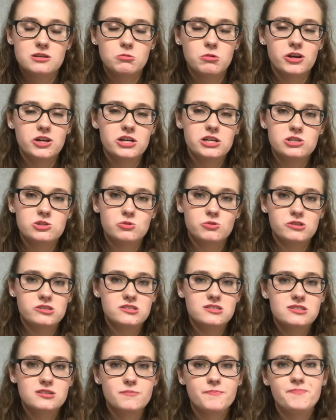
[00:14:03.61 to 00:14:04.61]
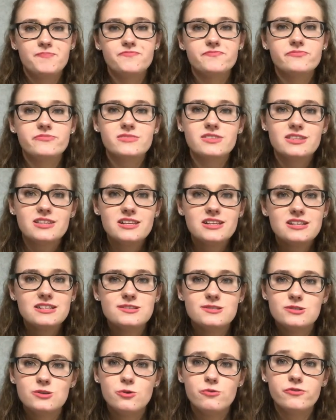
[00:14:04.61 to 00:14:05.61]
you're working towards.
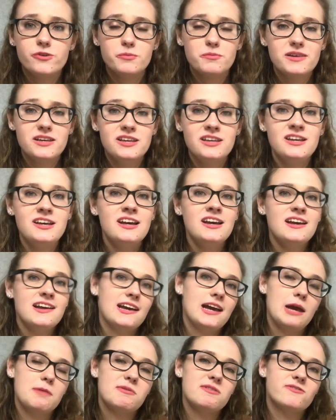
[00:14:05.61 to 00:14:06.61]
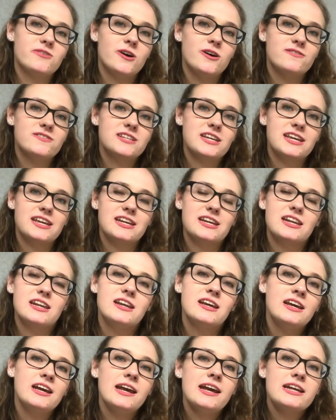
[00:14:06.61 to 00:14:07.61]
So for me, I'm involved in
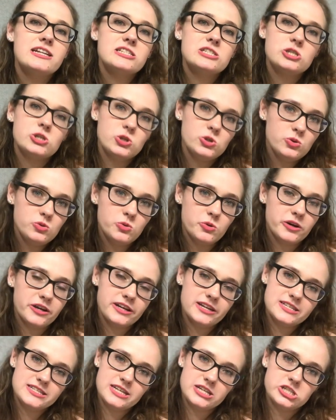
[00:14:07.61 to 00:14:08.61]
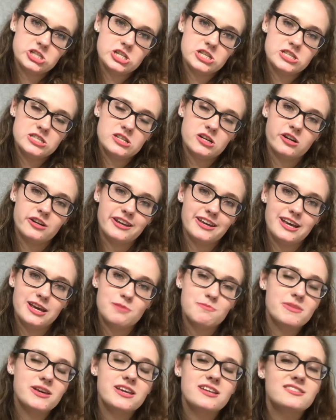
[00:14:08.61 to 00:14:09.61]
two organizations on
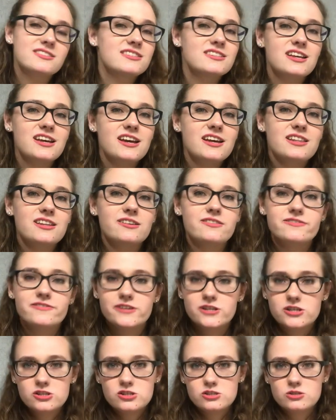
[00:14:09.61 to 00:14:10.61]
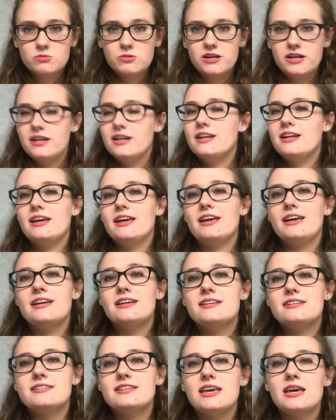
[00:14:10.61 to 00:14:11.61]
campus. The first one
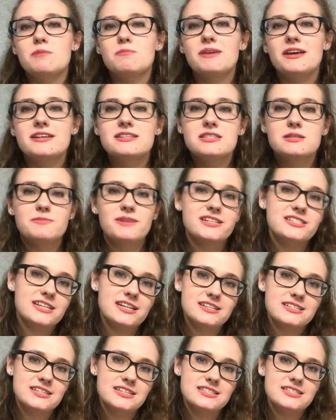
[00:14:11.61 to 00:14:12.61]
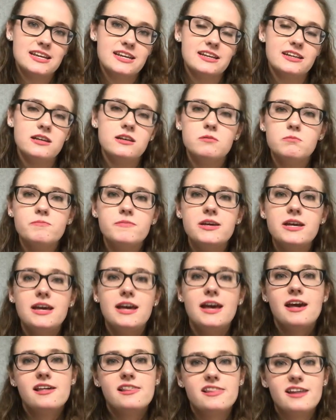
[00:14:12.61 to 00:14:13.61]
is Camp Kesem at Texas A&M.
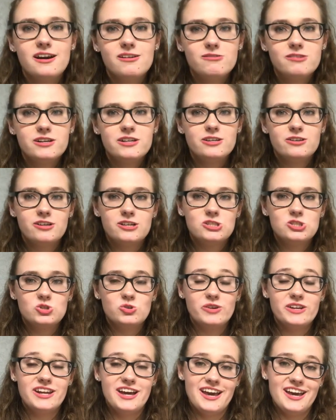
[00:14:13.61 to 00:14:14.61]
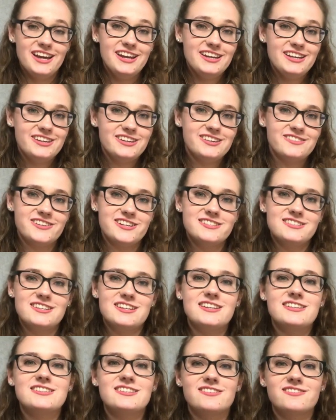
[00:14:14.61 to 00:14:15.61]
That one you can join at any
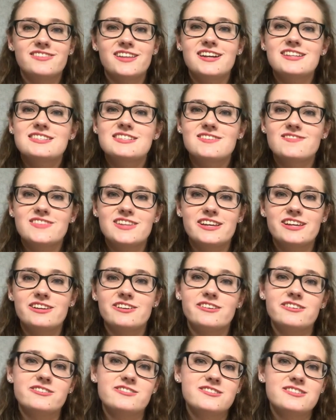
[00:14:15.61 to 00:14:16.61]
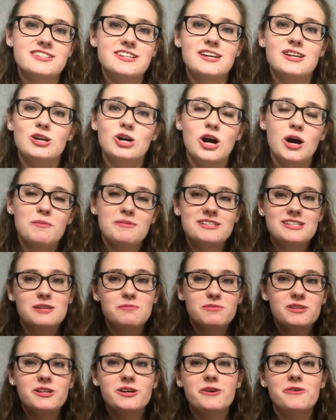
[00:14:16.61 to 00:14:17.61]
university, so if that's something you're interested, comment down
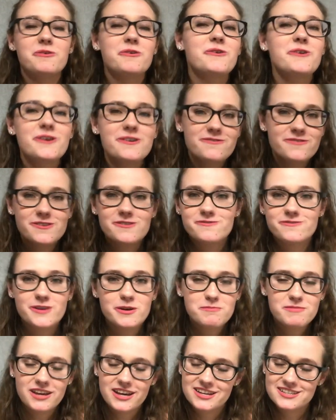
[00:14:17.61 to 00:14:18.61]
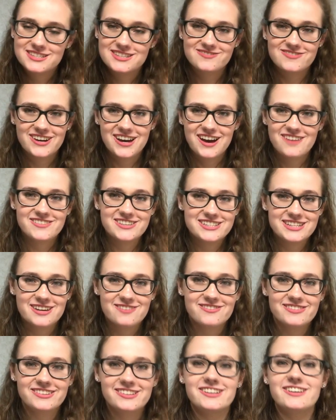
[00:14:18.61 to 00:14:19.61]
below. Or if you're from Kesem, comment
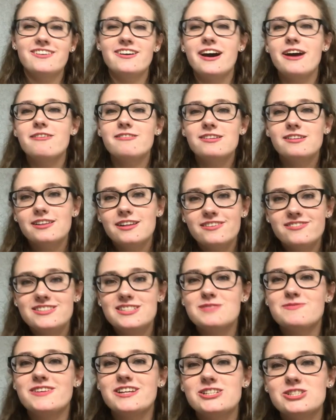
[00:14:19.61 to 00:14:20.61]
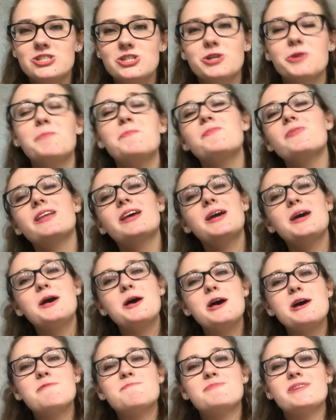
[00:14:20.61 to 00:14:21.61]
down below. I would love to meet you.
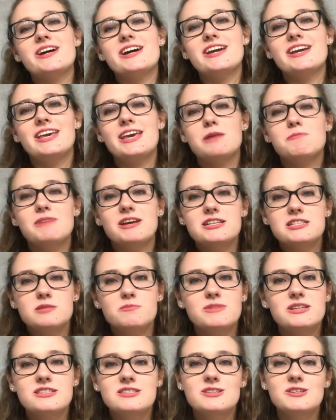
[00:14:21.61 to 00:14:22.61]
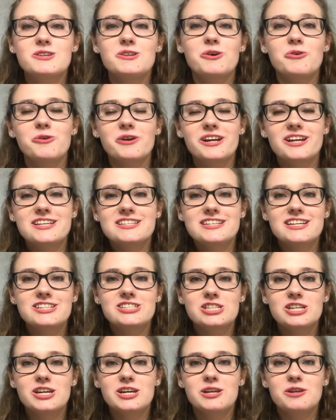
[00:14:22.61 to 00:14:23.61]
But Camp Kesem is an
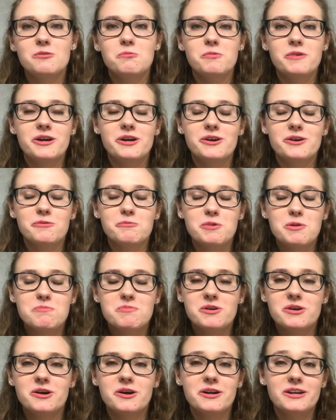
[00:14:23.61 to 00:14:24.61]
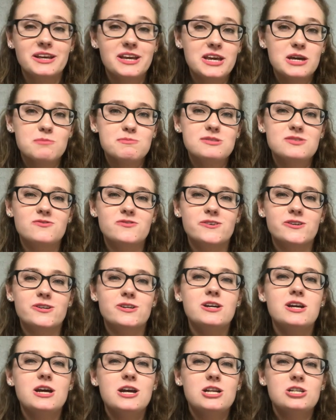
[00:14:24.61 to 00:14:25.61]
organization where we put on camps for
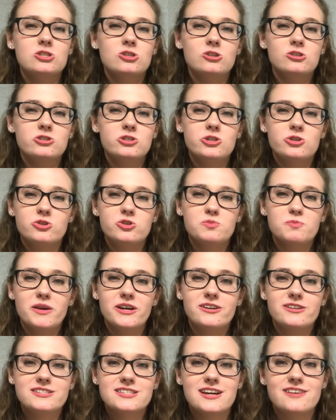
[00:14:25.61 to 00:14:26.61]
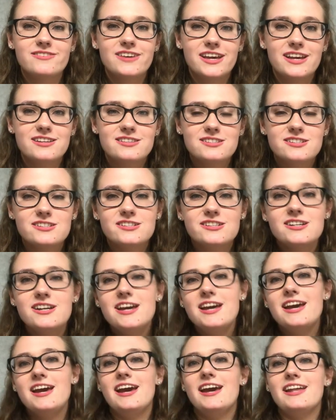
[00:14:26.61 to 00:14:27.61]
children whose parents have cancer,
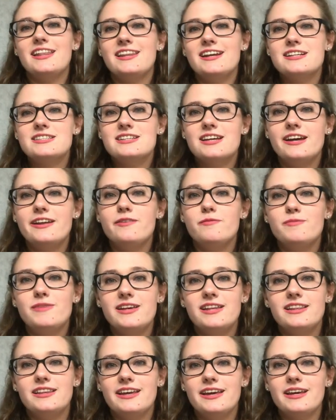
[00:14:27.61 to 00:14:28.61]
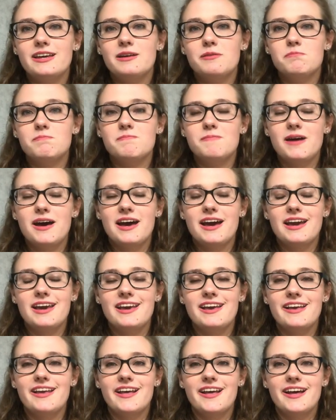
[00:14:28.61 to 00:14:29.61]
and that's kind of been like my,
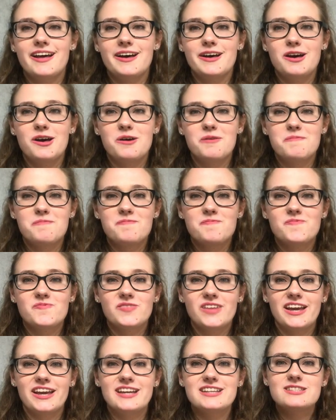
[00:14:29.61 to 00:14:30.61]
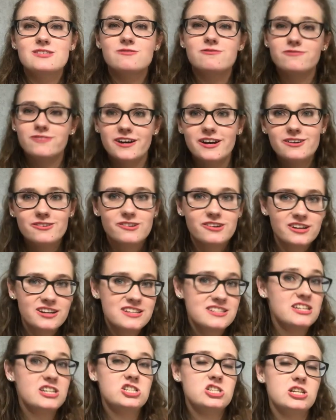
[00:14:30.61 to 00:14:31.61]
I guess, fun
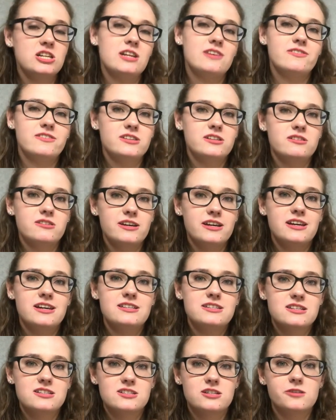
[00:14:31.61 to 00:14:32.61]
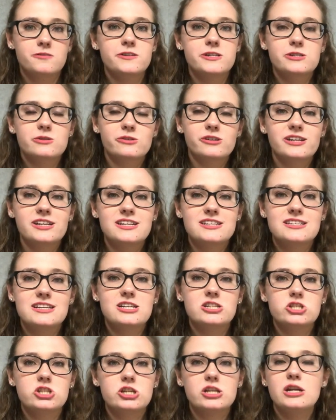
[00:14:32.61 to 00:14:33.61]
organization, even though it is a service
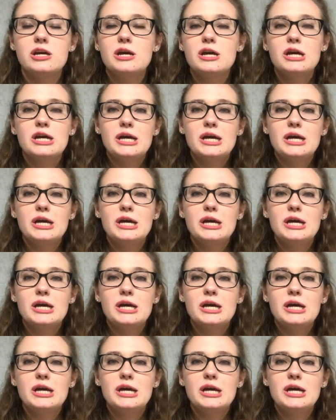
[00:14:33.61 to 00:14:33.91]
organization.